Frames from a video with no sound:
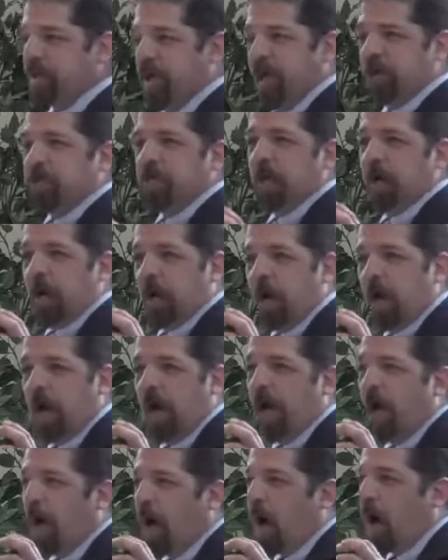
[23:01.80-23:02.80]
things that are
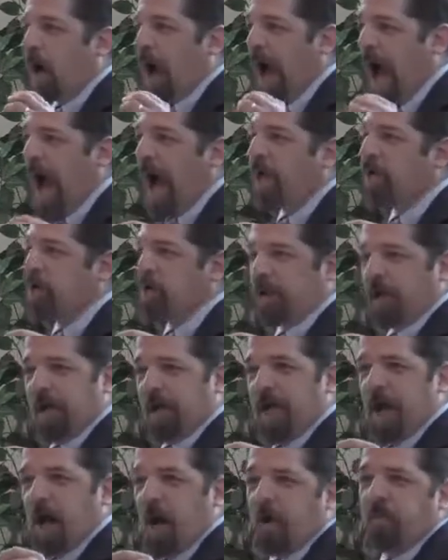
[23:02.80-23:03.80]

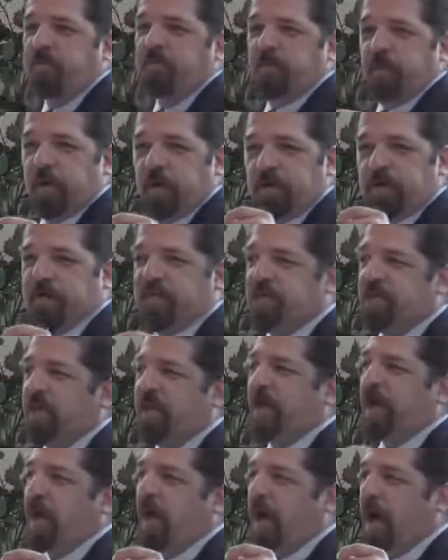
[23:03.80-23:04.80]
actually helpful to
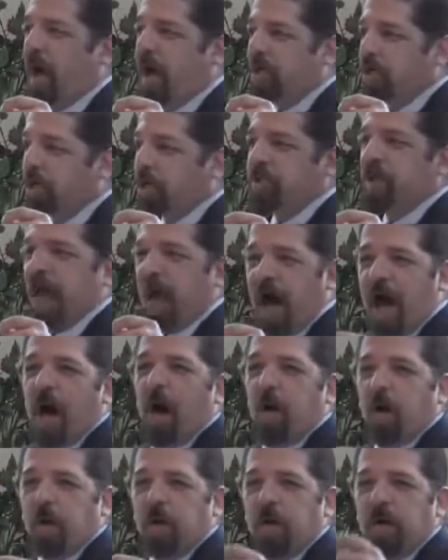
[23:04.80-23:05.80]
seeing just
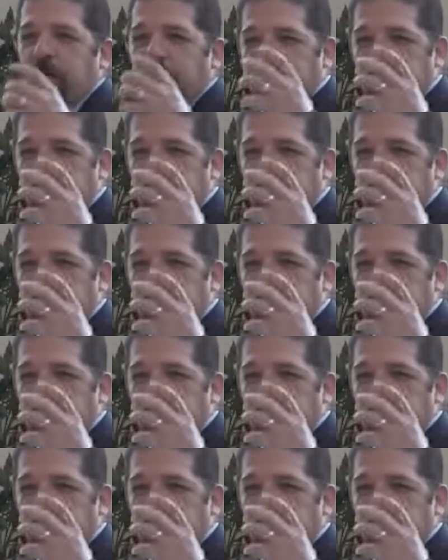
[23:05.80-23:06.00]
how